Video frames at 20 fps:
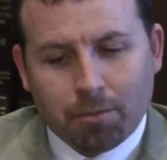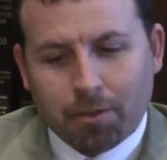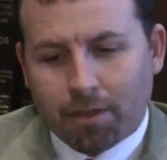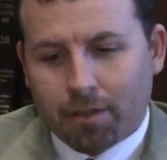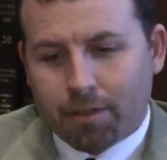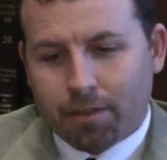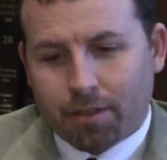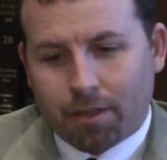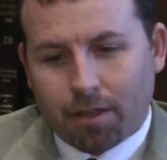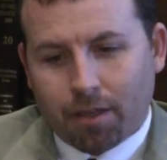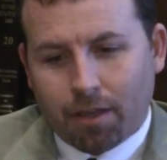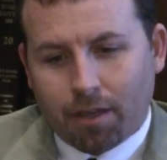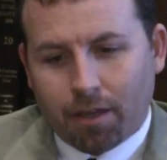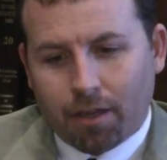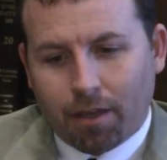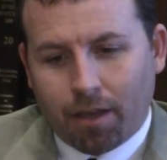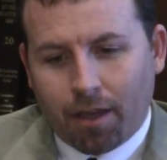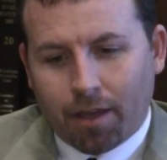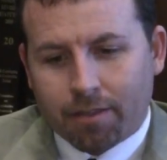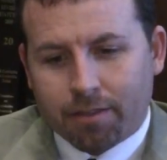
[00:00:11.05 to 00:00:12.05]
But
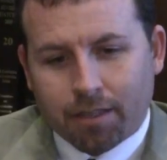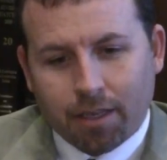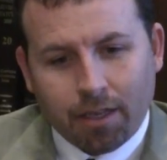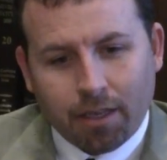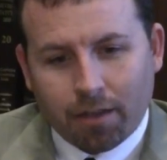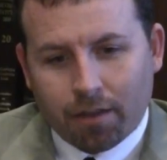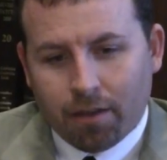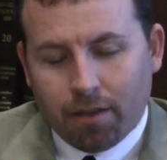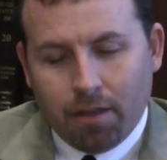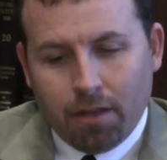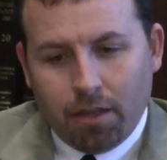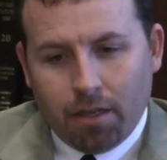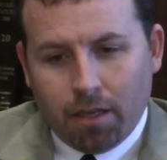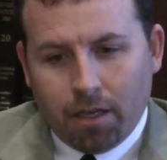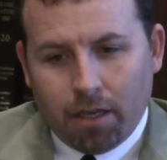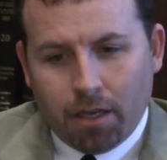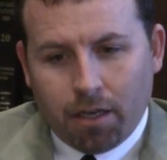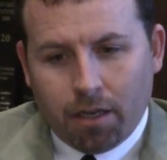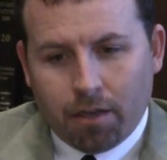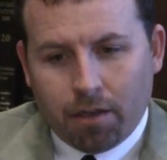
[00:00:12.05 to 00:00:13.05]
I tell you,
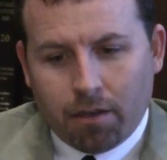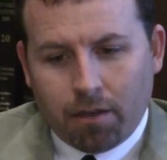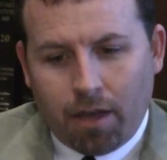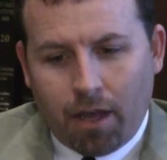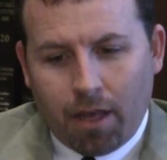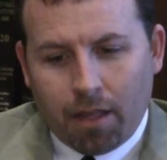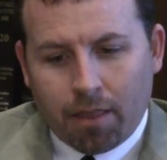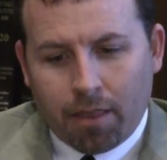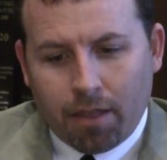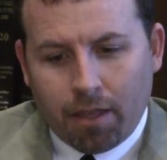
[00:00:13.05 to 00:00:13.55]
I